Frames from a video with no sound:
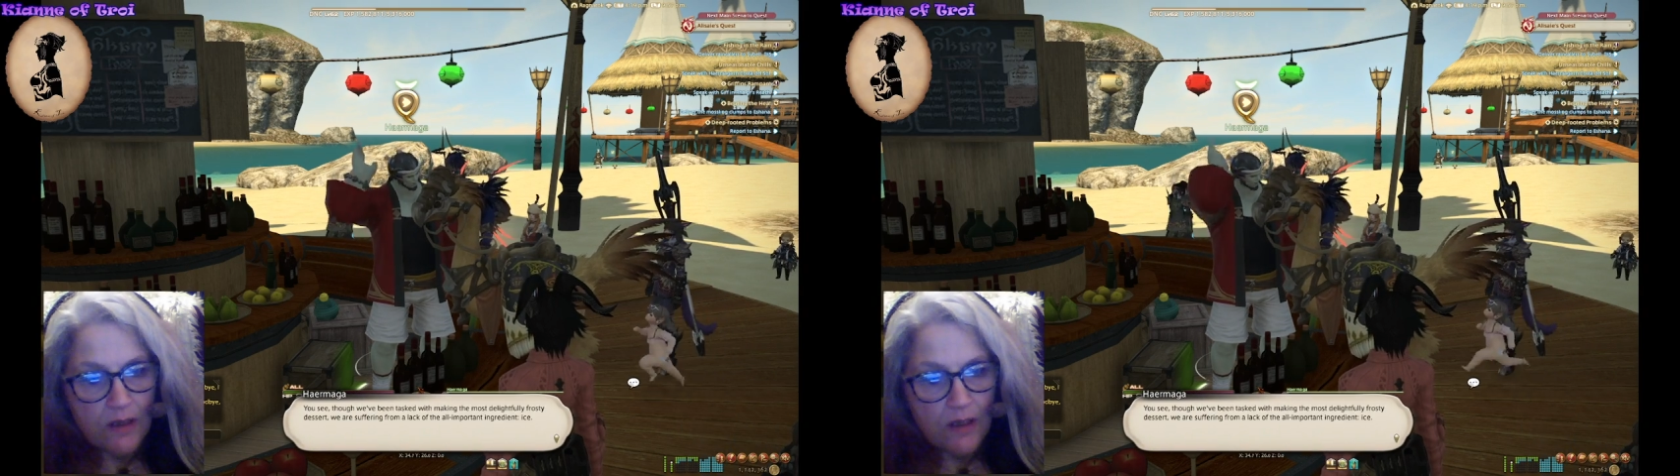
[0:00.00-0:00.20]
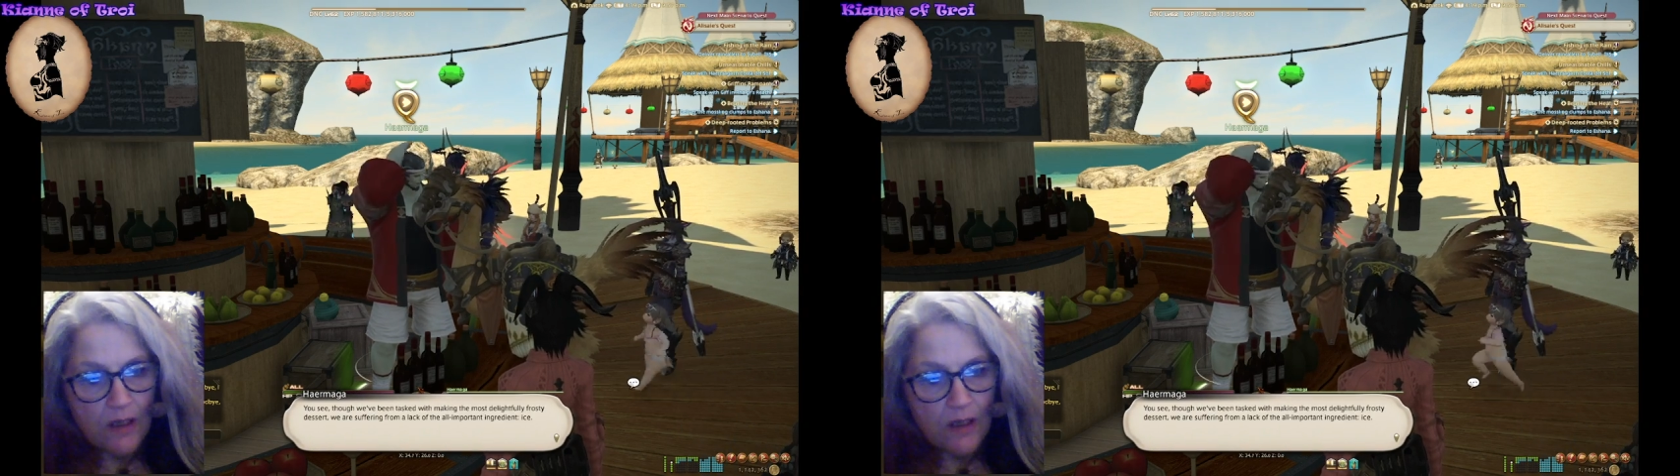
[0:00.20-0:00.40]

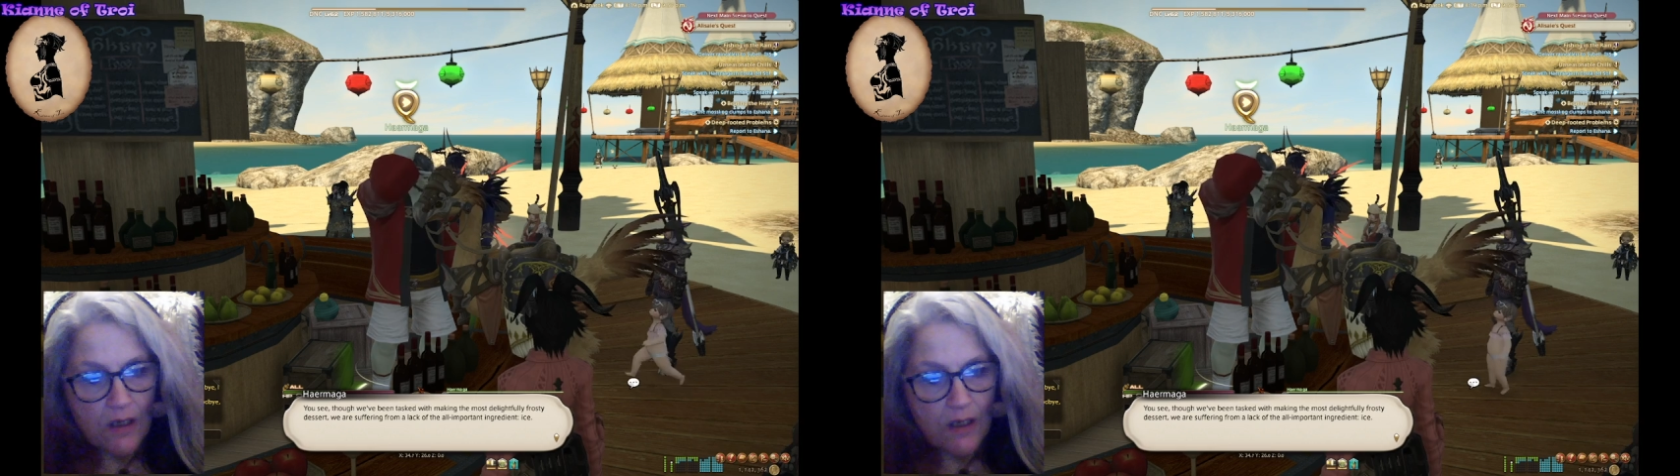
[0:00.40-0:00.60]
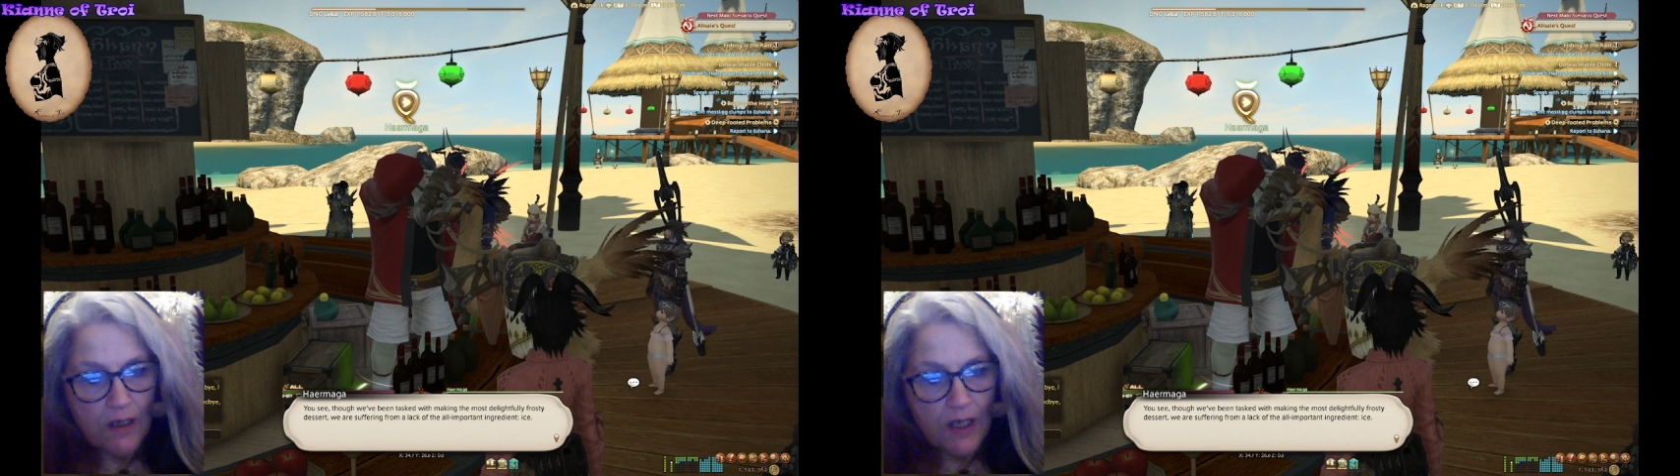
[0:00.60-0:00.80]
Uh,
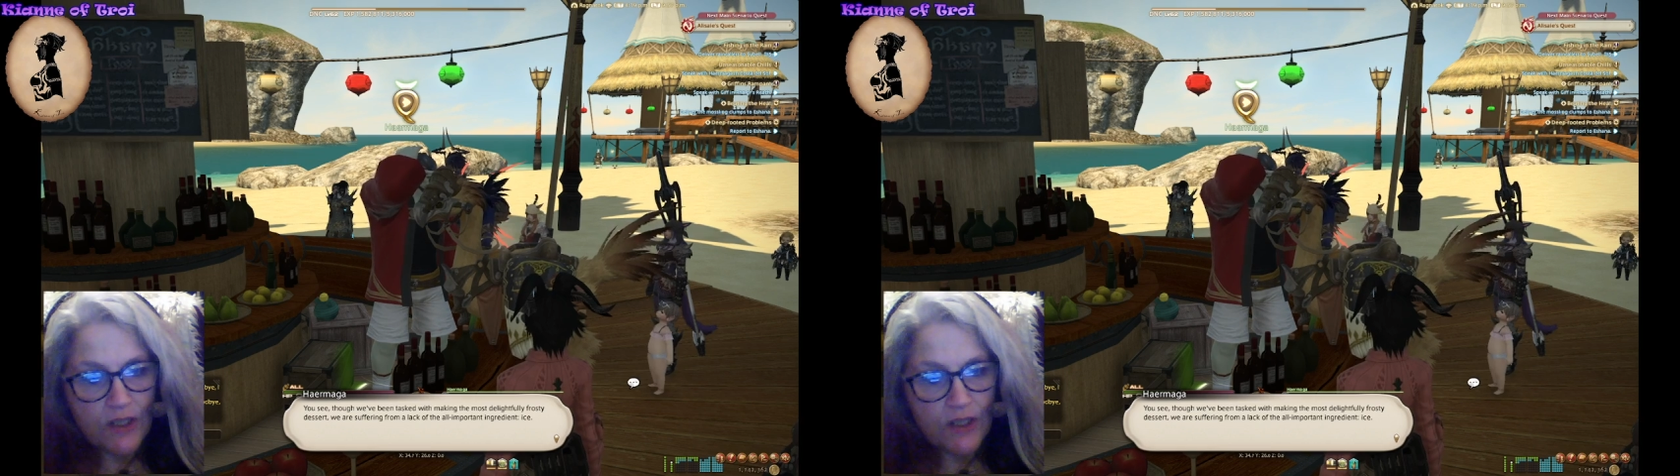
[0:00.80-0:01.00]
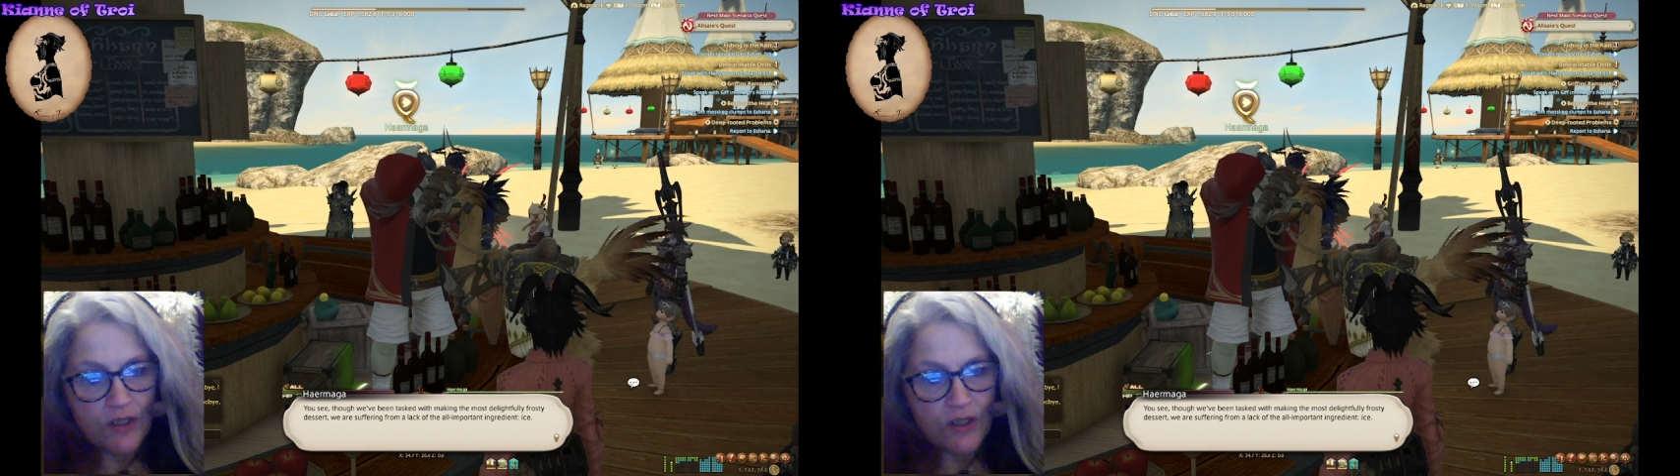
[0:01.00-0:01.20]

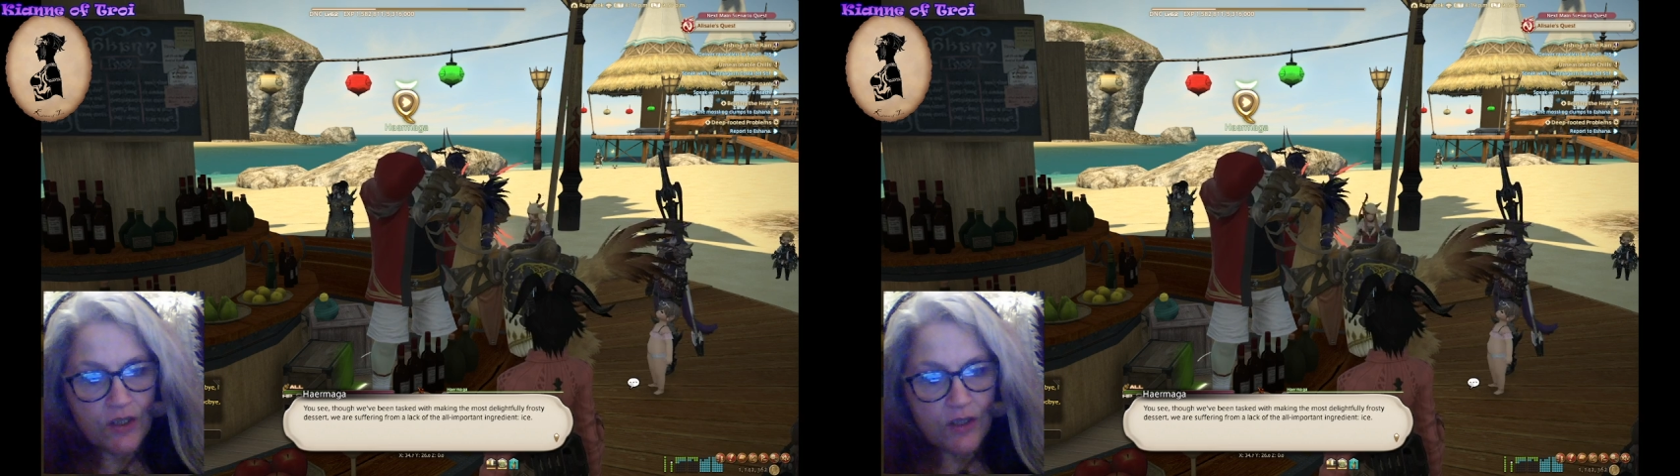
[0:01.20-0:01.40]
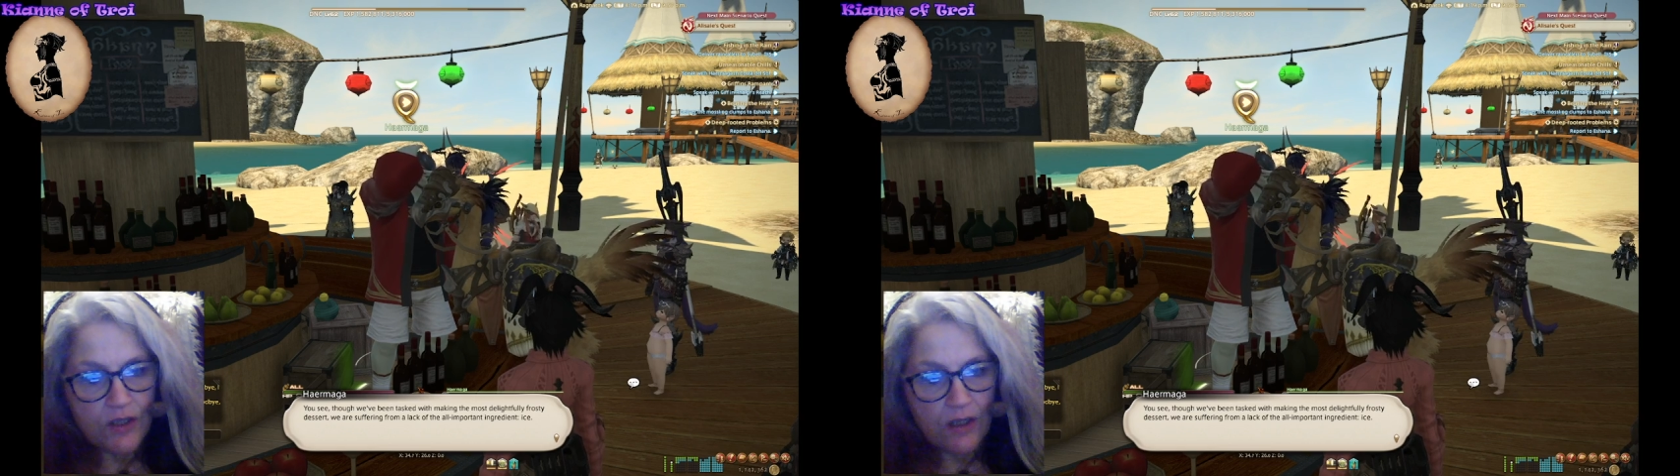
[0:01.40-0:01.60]
as
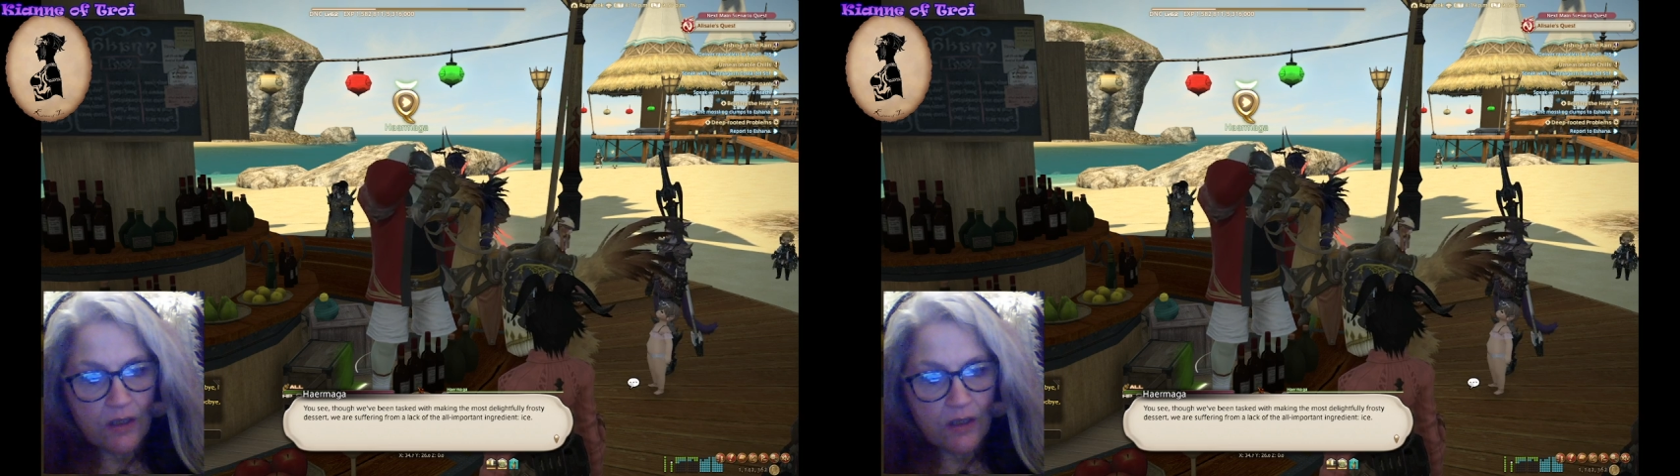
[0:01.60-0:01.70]
uh,